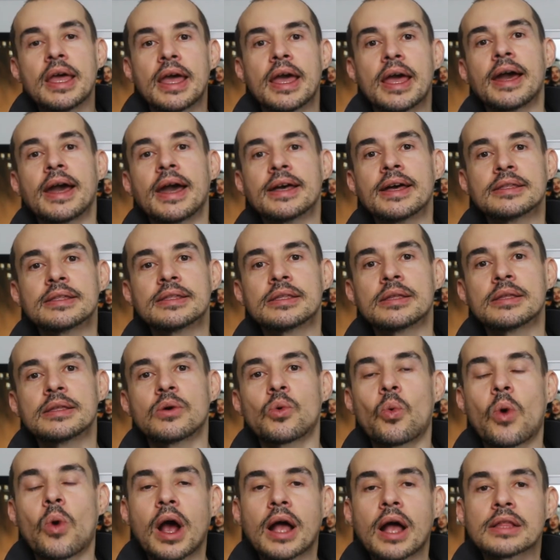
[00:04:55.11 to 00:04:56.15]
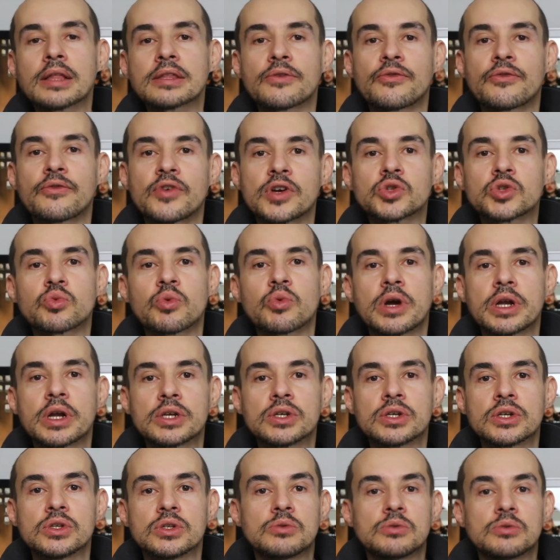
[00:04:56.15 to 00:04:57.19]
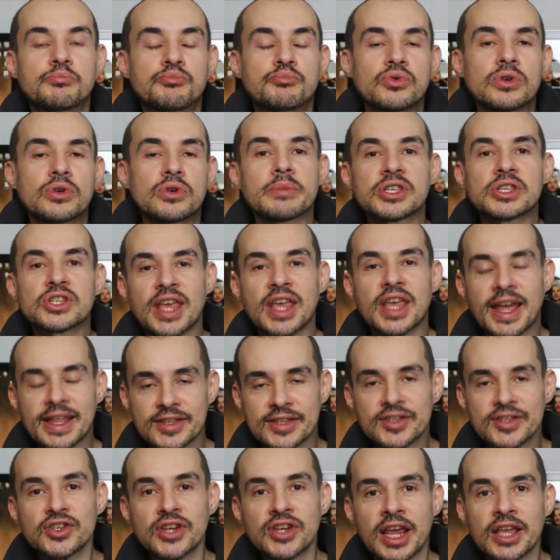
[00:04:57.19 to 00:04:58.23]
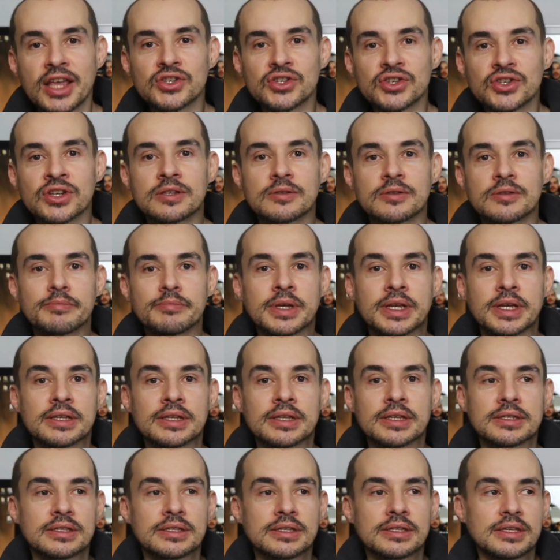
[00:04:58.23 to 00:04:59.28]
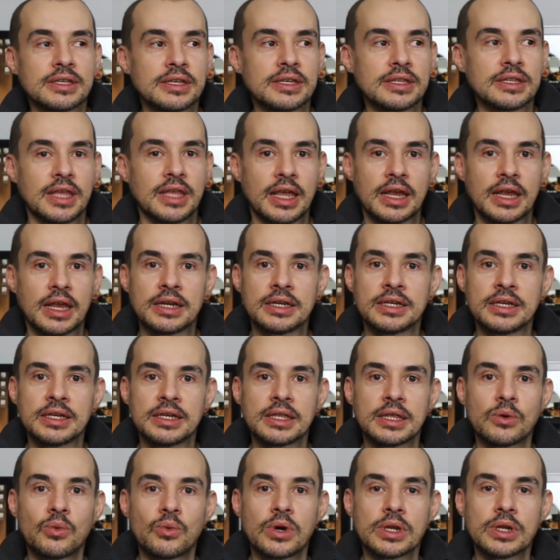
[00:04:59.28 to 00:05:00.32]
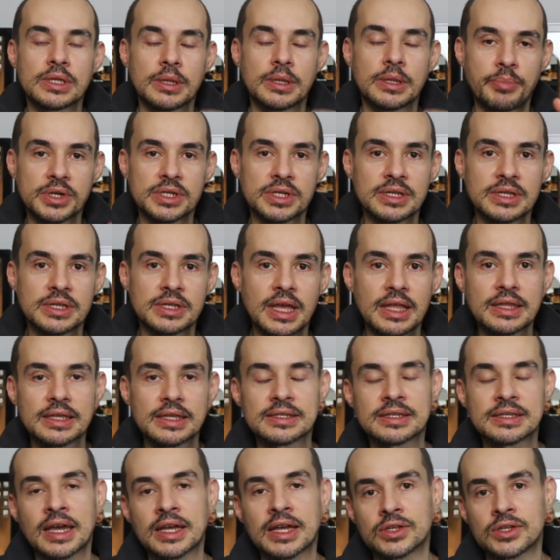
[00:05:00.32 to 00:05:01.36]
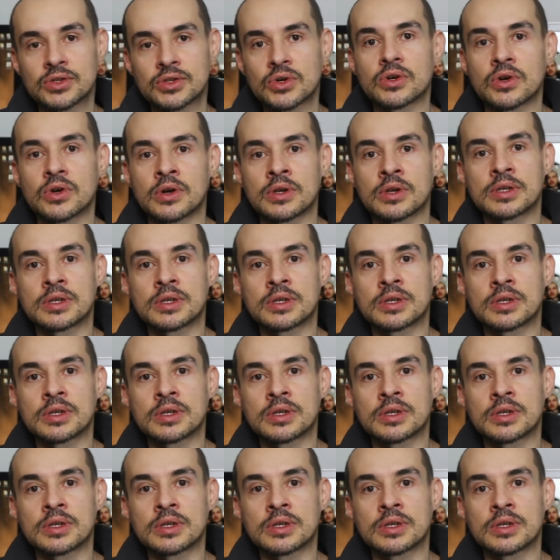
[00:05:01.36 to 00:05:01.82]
And while the first one, you pretty much can't change it because they're either what the person that decides or not.